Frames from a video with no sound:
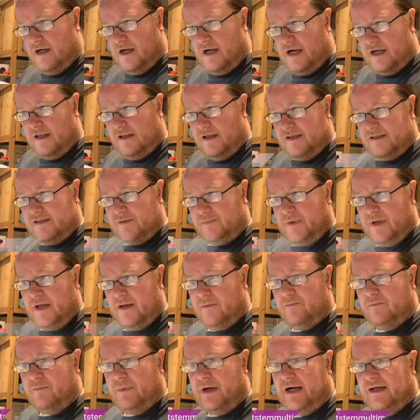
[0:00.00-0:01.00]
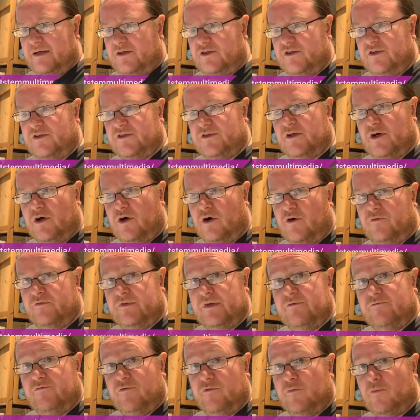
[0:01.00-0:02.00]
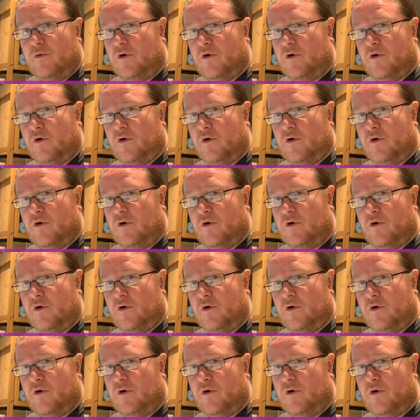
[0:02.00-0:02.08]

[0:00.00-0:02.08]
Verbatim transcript: I like to paint batches of different